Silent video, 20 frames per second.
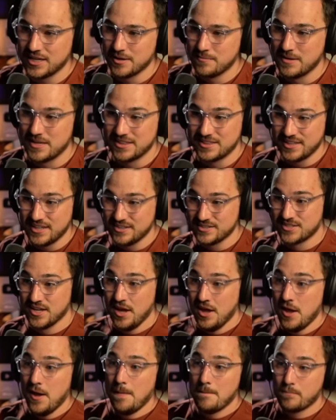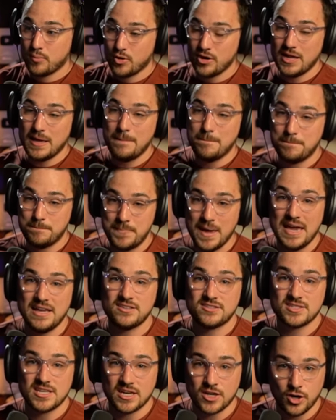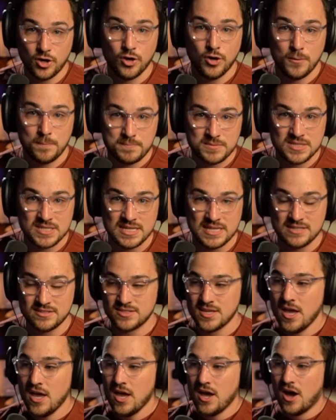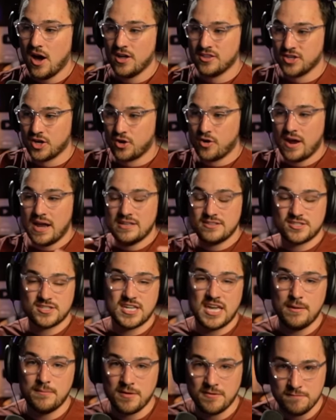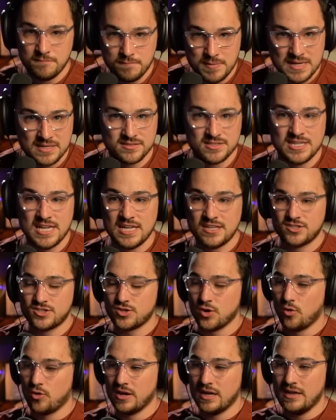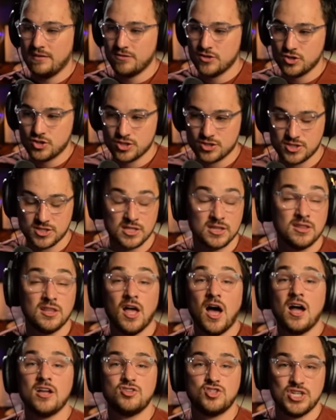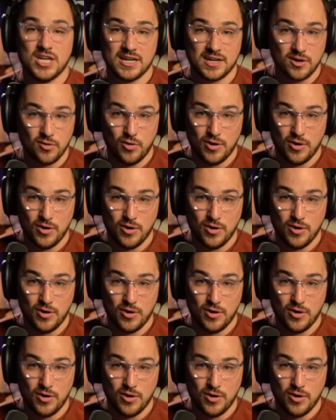commit these pretty basic oopsies on the grand scheme of business or even just logic